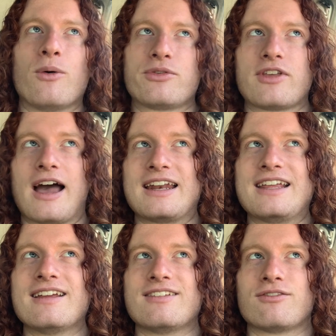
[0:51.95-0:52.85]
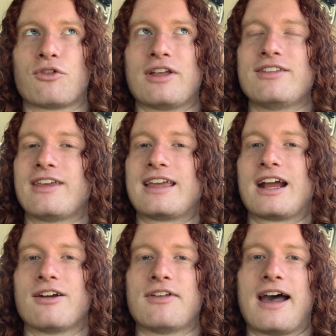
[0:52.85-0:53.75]
side, he didn't really take
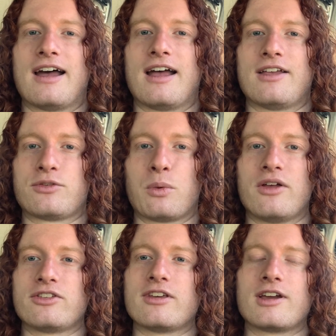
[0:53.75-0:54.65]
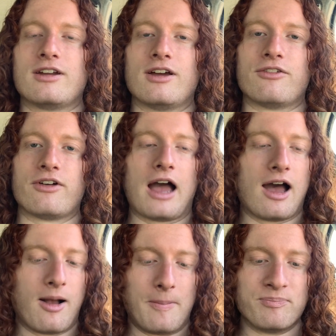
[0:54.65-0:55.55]
care of that as well as he could have.
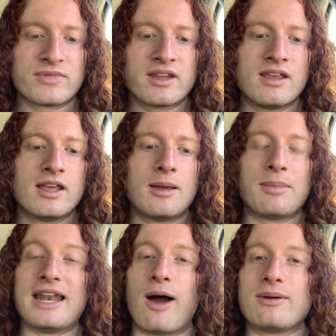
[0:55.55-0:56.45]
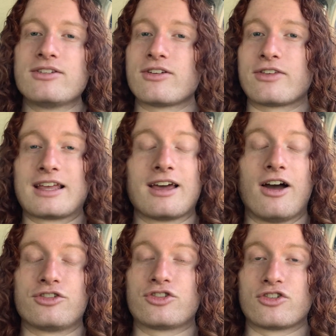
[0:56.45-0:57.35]
But now he's just like
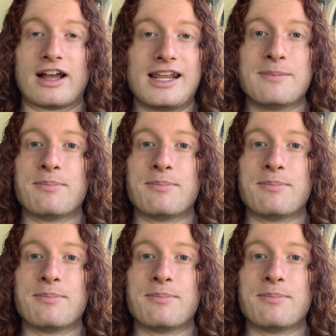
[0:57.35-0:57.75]
a shredded